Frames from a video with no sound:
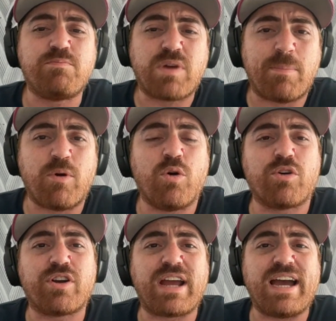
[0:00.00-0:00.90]
couple
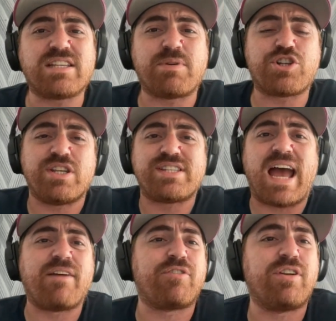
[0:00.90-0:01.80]
older guys, especially
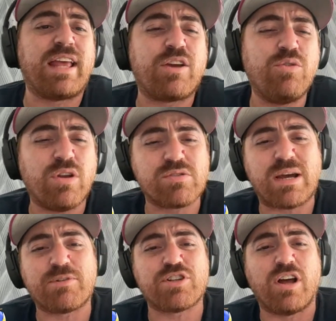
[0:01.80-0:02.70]
Stafford, like who knows how
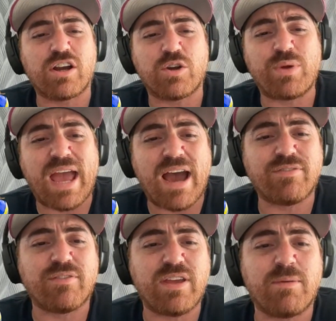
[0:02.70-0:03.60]
much longer we have
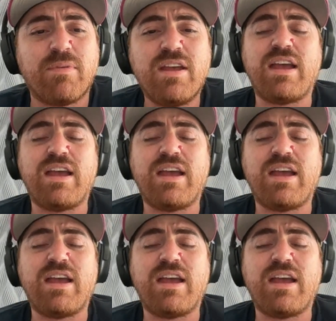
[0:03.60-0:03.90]
of him.